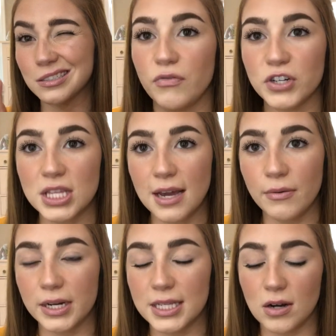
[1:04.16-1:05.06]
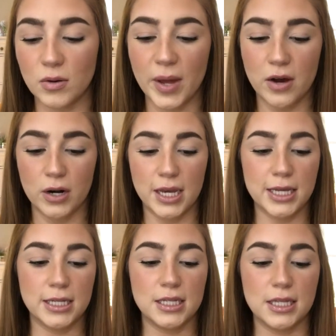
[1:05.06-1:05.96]
The first thing I want to talk about
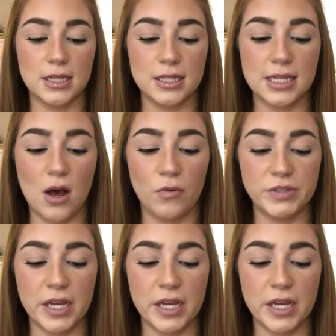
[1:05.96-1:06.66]
is this e.l.f.